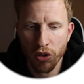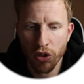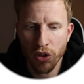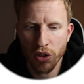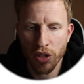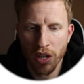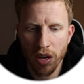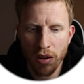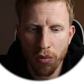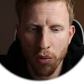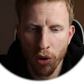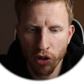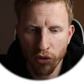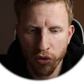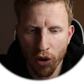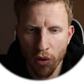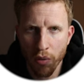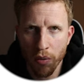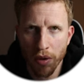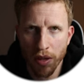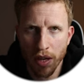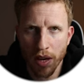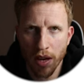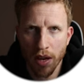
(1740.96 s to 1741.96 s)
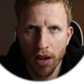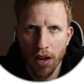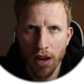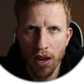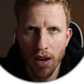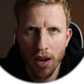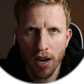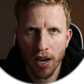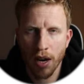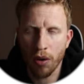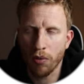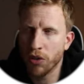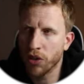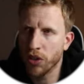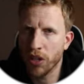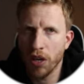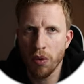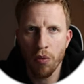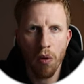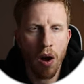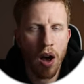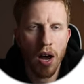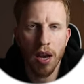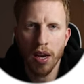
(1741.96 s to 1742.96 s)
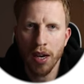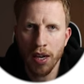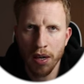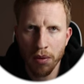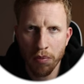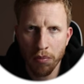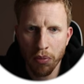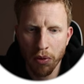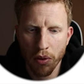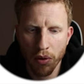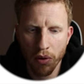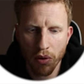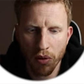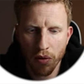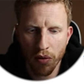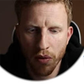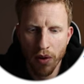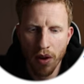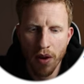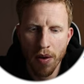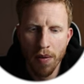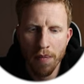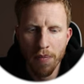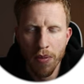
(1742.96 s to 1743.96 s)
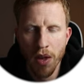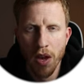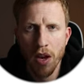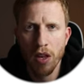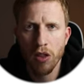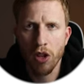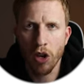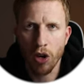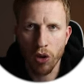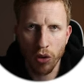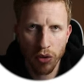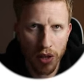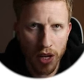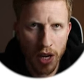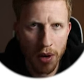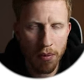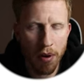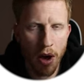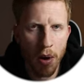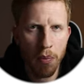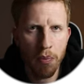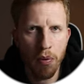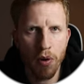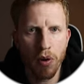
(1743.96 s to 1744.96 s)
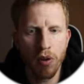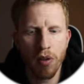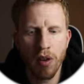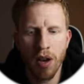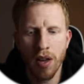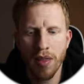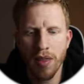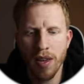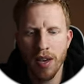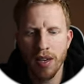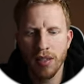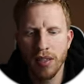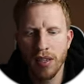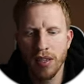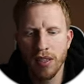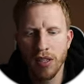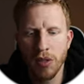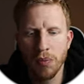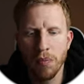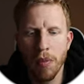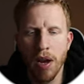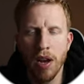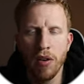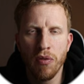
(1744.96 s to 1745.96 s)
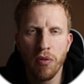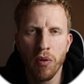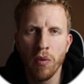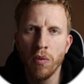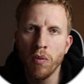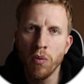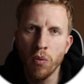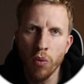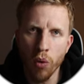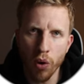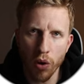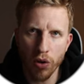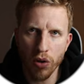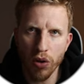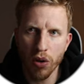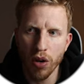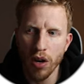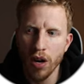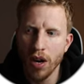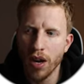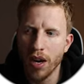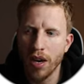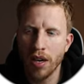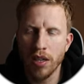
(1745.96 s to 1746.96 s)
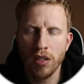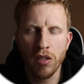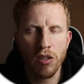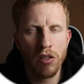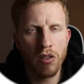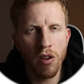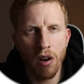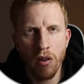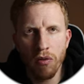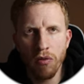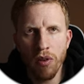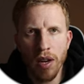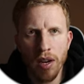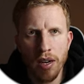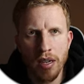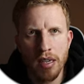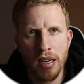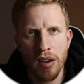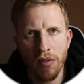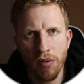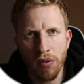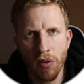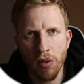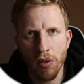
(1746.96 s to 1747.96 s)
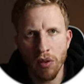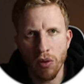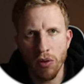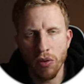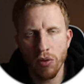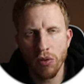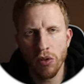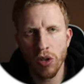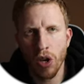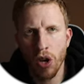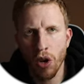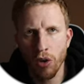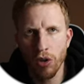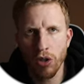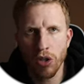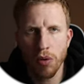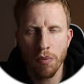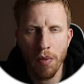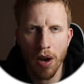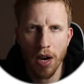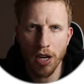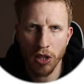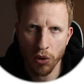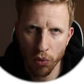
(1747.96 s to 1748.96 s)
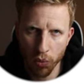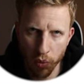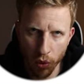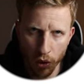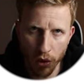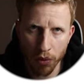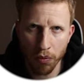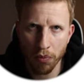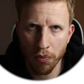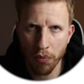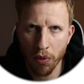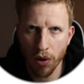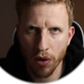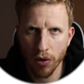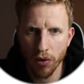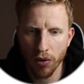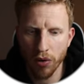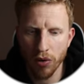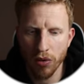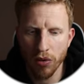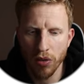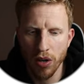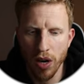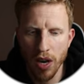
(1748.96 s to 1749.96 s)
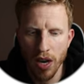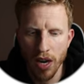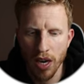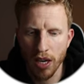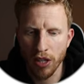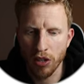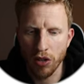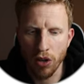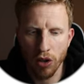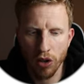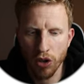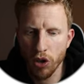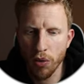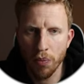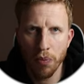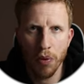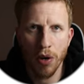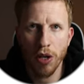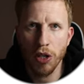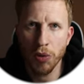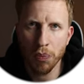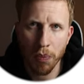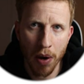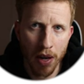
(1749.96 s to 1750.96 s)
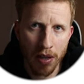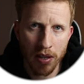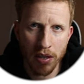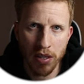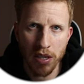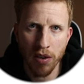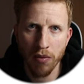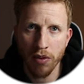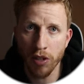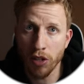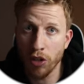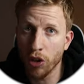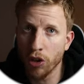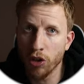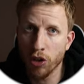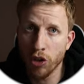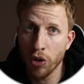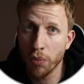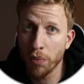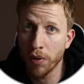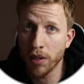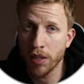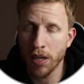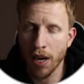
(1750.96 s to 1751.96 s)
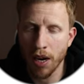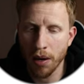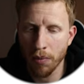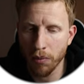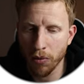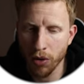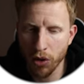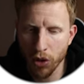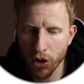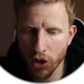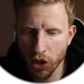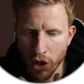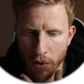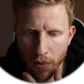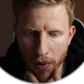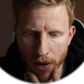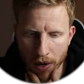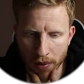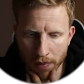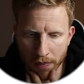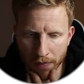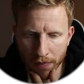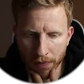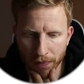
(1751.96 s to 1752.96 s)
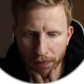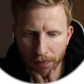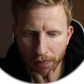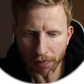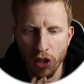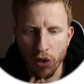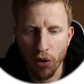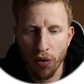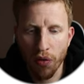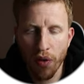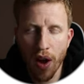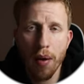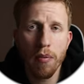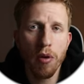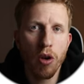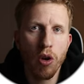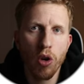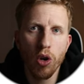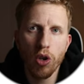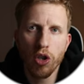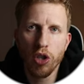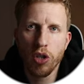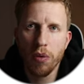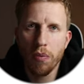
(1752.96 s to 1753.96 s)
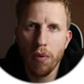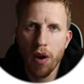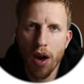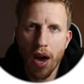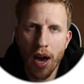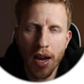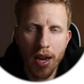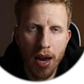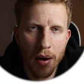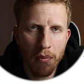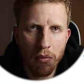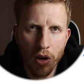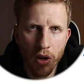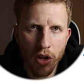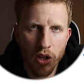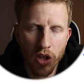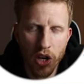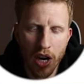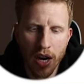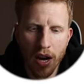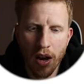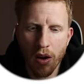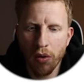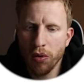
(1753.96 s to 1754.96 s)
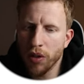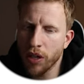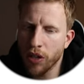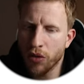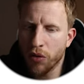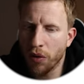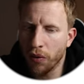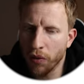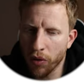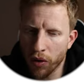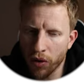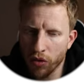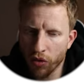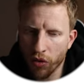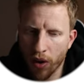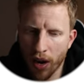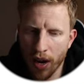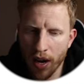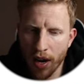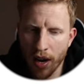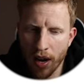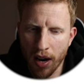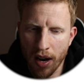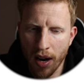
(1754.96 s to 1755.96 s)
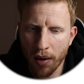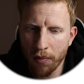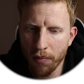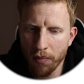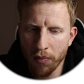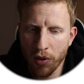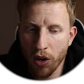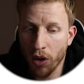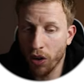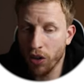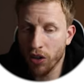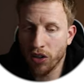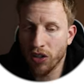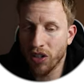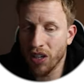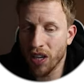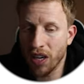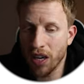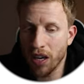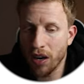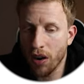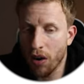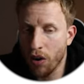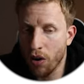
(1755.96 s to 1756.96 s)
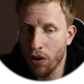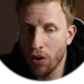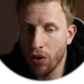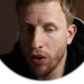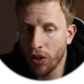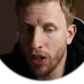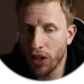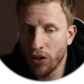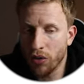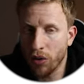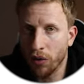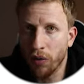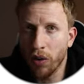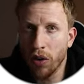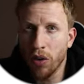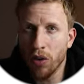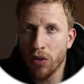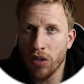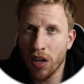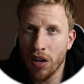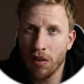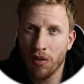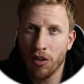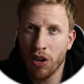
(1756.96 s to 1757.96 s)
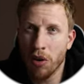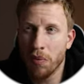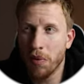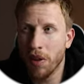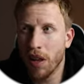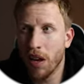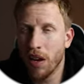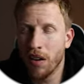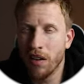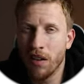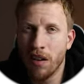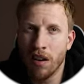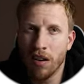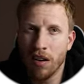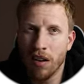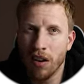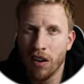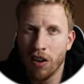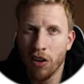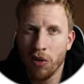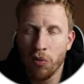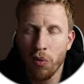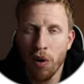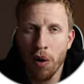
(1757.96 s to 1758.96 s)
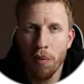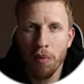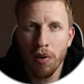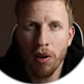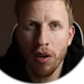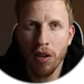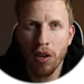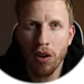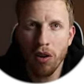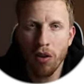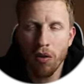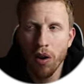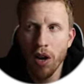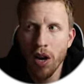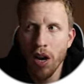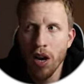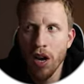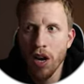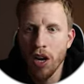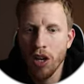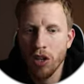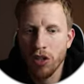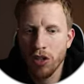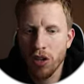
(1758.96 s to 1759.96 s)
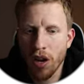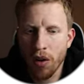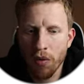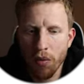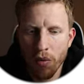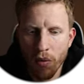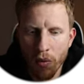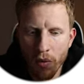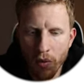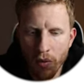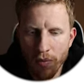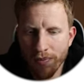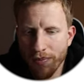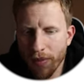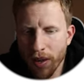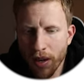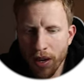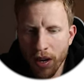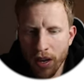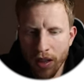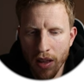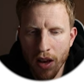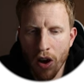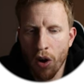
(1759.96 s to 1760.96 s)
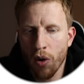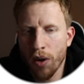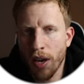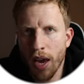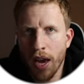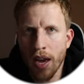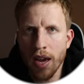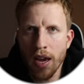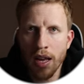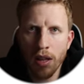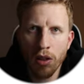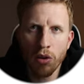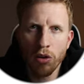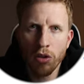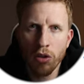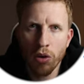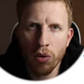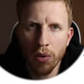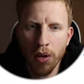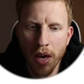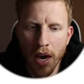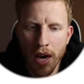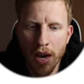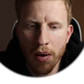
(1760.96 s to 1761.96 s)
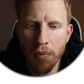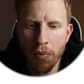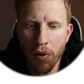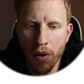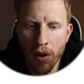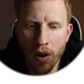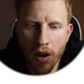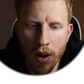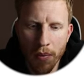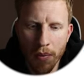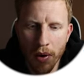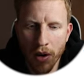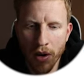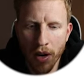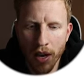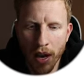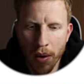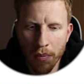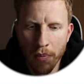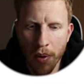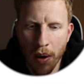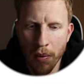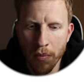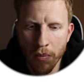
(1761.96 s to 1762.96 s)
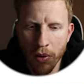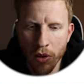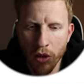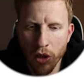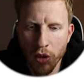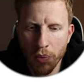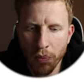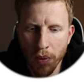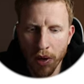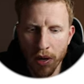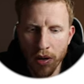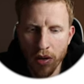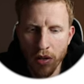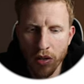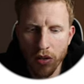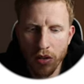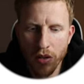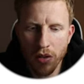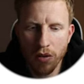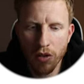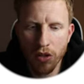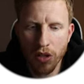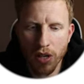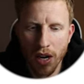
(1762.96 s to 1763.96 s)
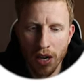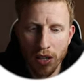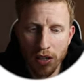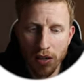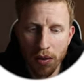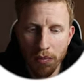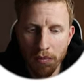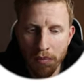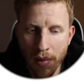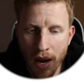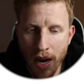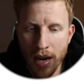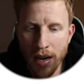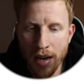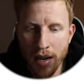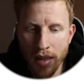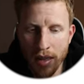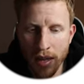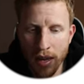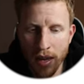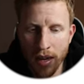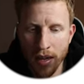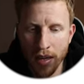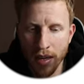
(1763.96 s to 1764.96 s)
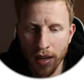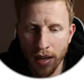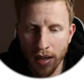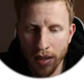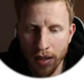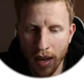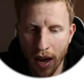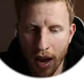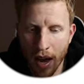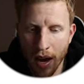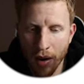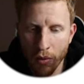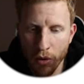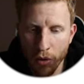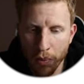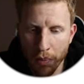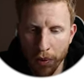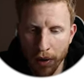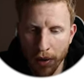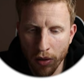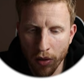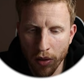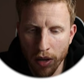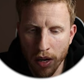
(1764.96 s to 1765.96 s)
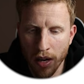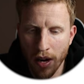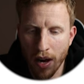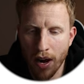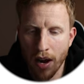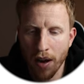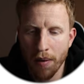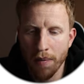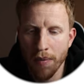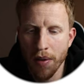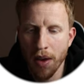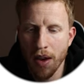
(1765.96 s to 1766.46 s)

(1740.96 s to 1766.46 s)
would see what's wrong with it, and I would see what I can improve. The good thing about a product like this is it's made from wood. It's not really difficult to customize wooden products. It's not super expensive. It's not super time consuming. So if I'm a customer, I am going to check out these reviews, right? And I'm going to see all of these reviews, and I'm going to be like, oh God, what am I going to, you know, so it looks okay, but am I going to get bamboo splinters? So that's the main thing that I would be looking at.